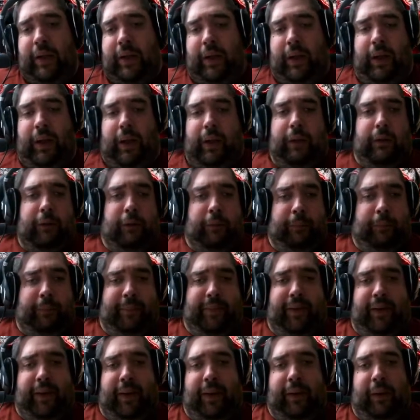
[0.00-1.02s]
a little
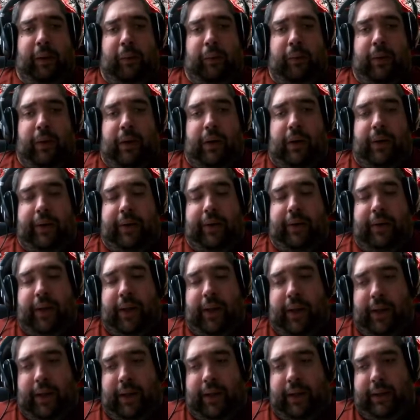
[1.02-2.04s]
bit later on.
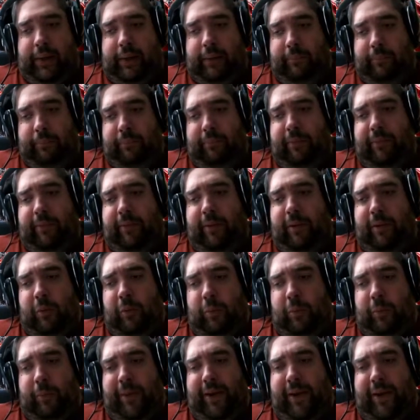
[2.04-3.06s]
There
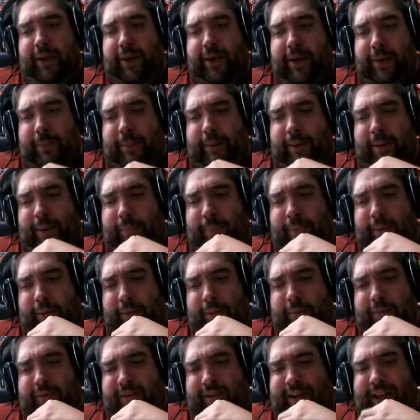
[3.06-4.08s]
will be a double
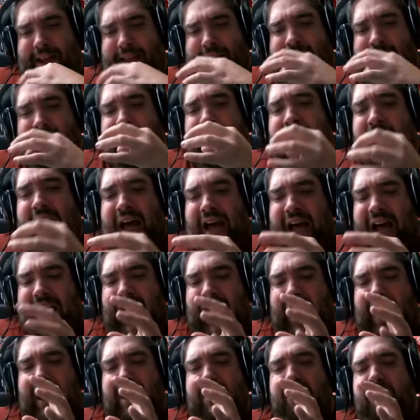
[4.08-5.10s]
upload today.
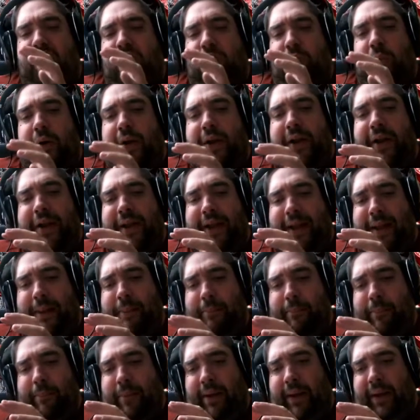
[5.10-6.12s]
I just wanted to get
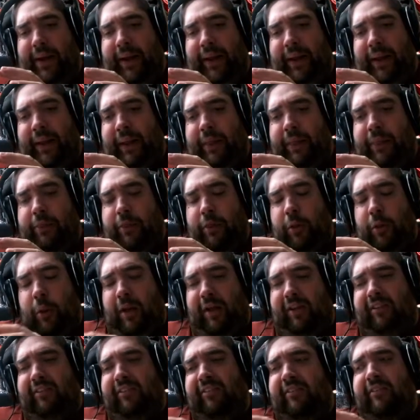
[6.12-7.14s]
my
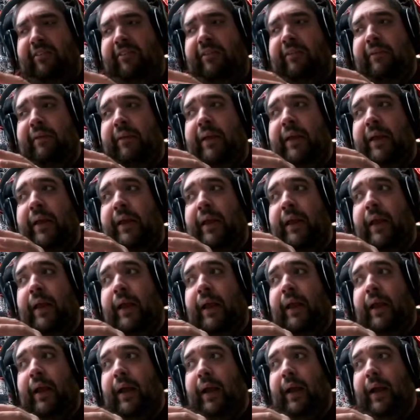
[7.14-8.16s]
thoughts
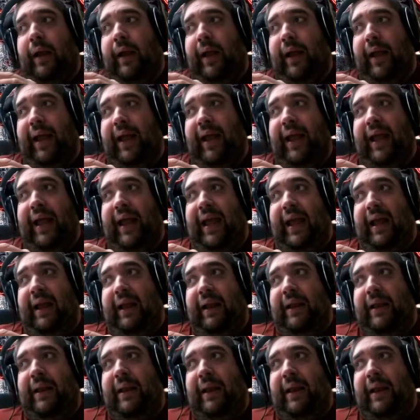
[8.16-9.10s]
and